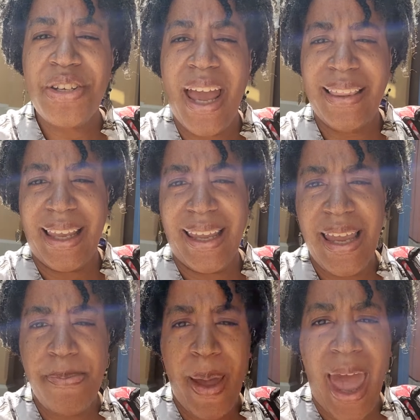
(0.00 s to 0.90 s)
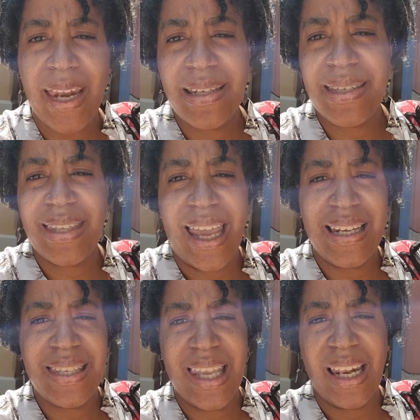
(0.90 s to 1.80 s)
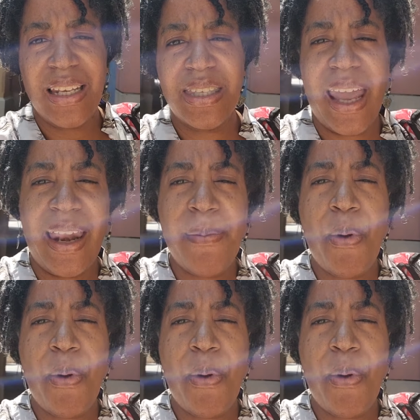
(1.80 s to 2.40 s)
You have to keep at it steady, steady, steady.